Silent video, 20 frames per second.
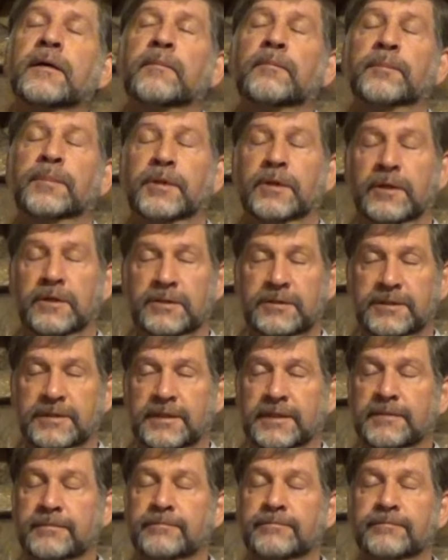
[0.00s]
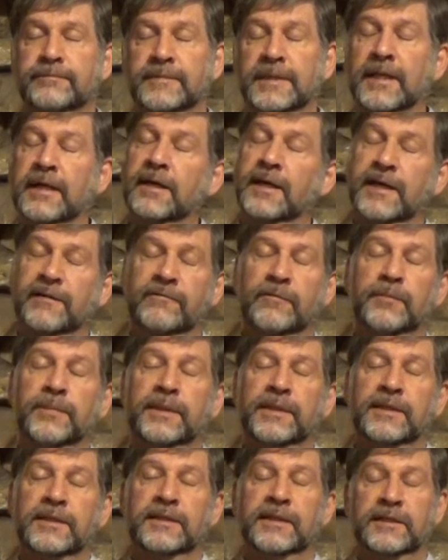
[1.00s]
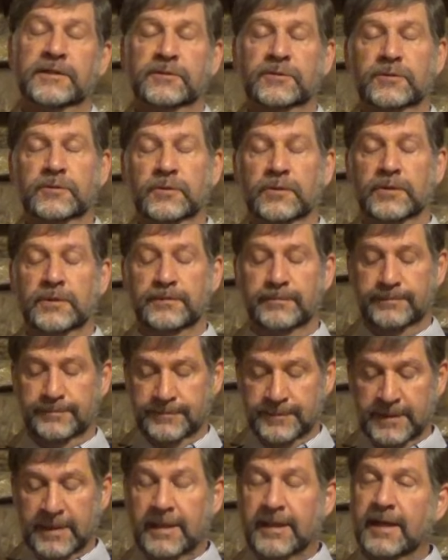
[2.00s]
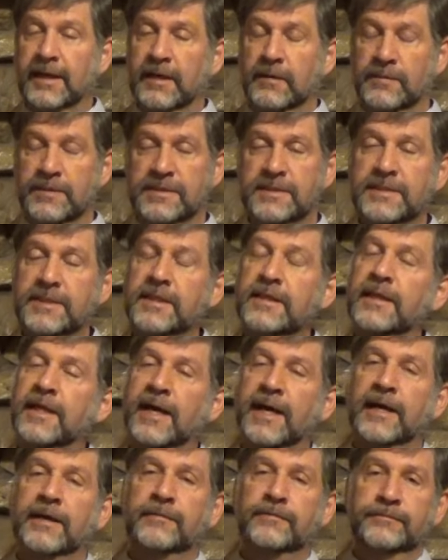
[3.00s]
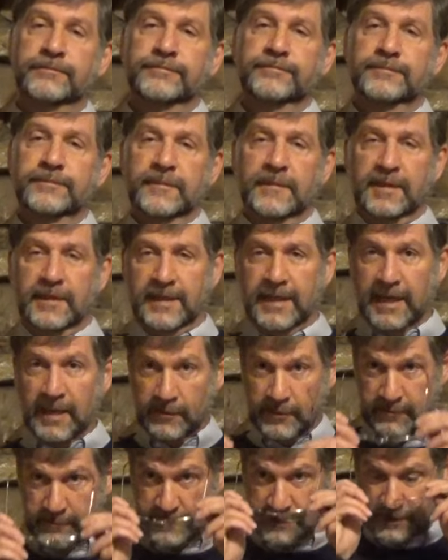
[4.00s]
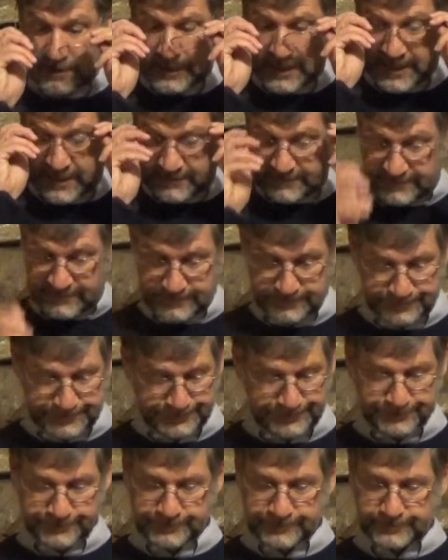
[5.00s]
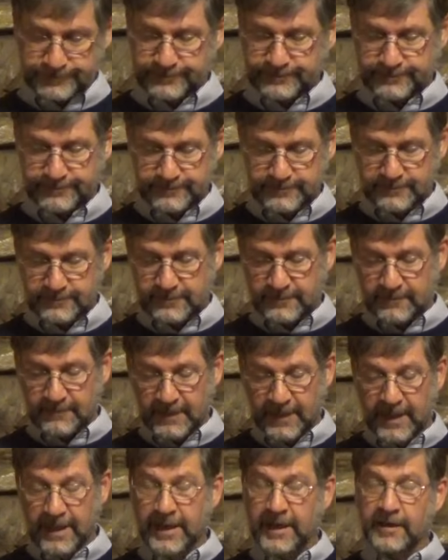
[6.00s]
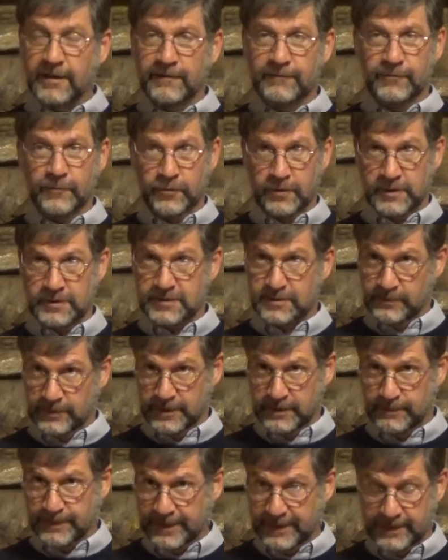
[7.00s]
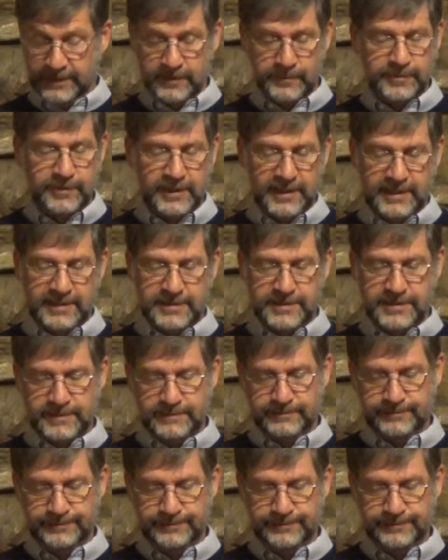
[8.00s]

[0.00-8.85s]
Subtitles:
person that had ever been at that school. And we see that now in real life. And of course, we are paying the price.